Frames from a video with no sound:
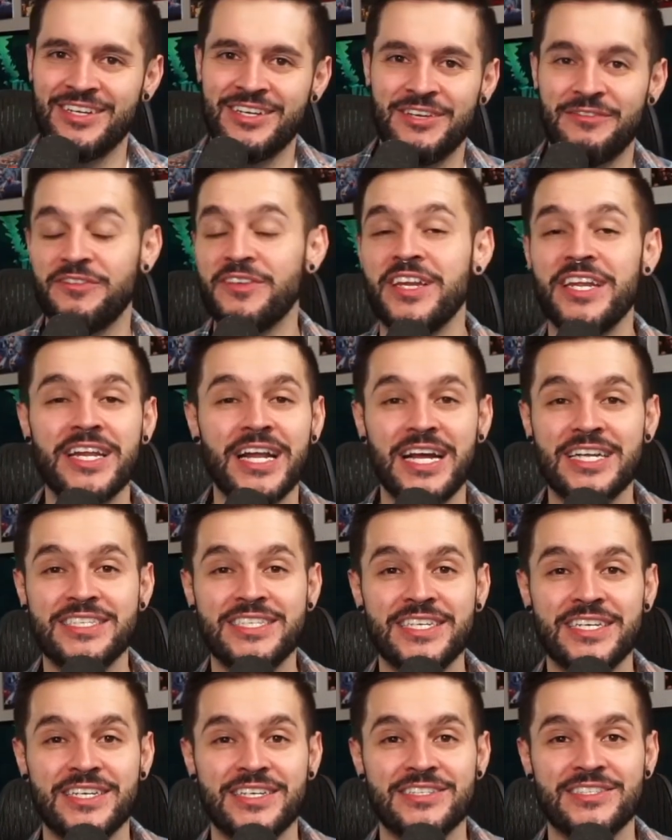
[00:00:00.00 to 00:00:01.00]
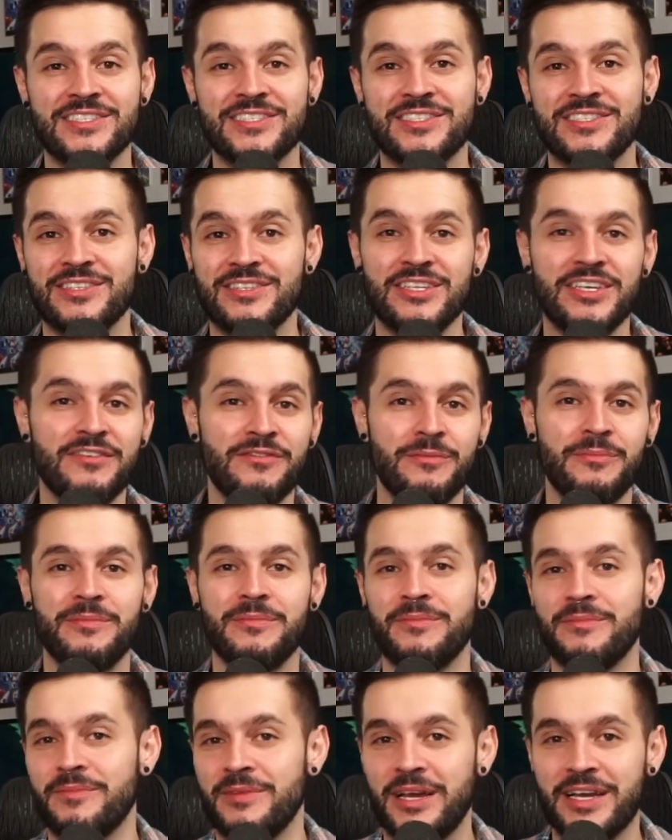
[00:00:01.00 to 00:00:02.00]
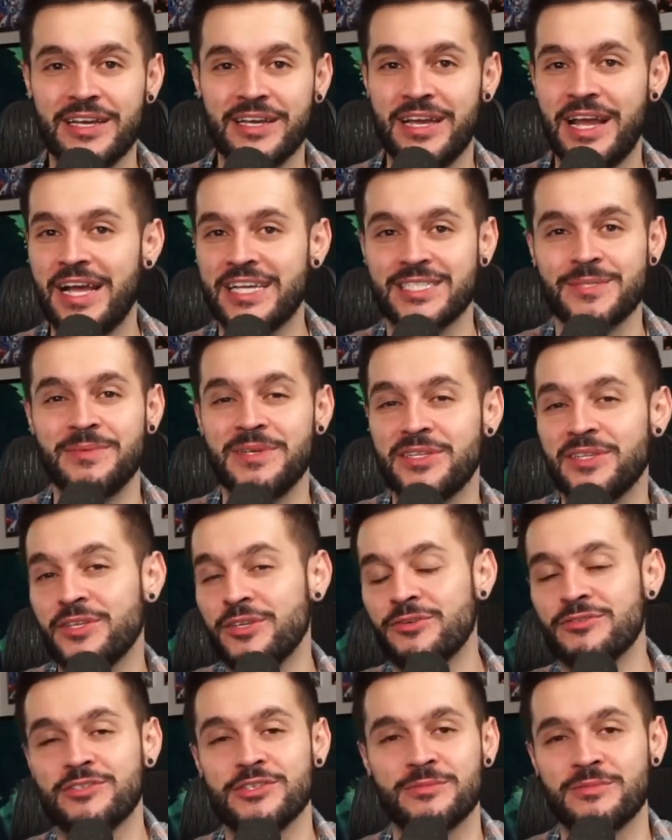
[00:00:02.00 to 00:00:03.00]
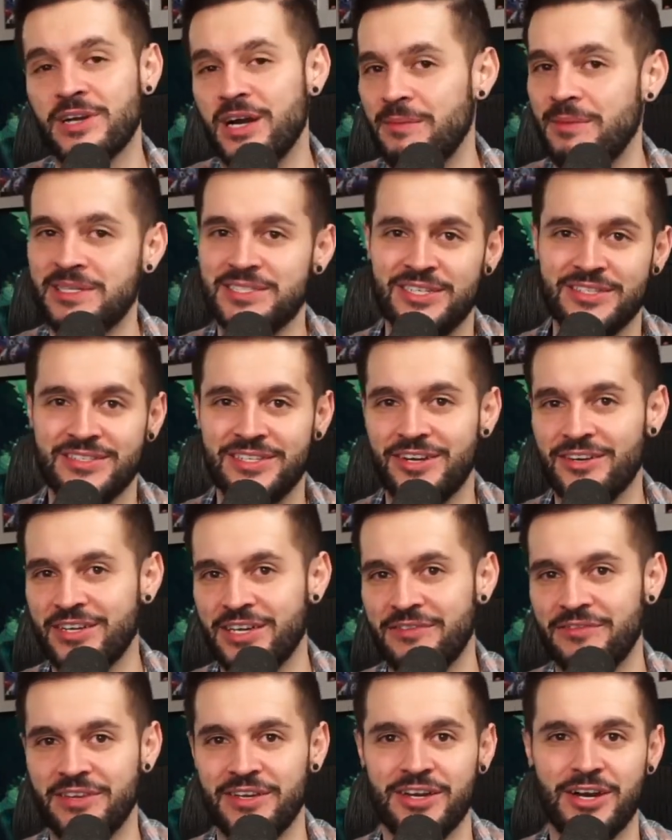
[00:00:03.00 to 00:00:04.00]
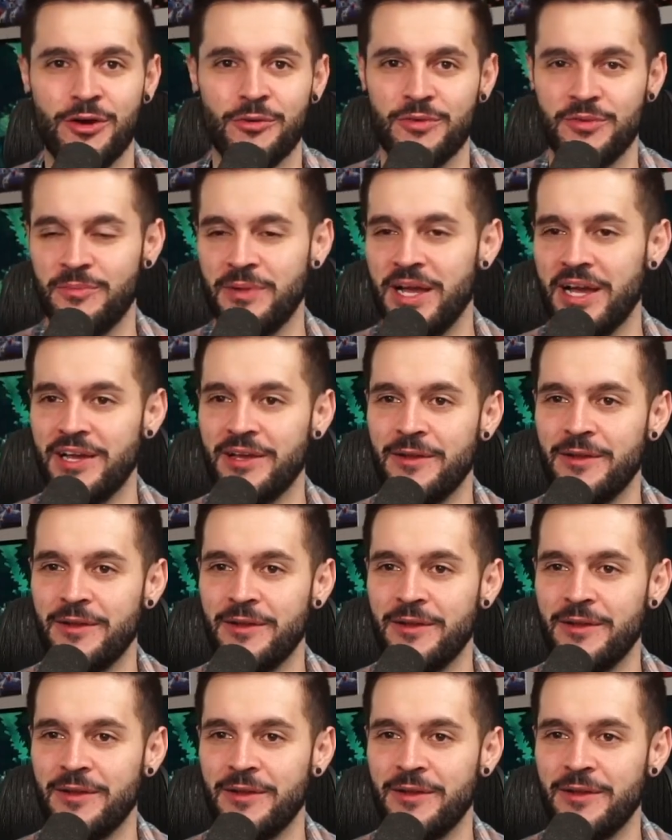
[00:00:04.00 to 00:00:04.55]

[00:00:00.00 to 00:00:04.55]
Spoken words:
If you need ideas, leave them. Ask me in the YouTube comments. I'll reply.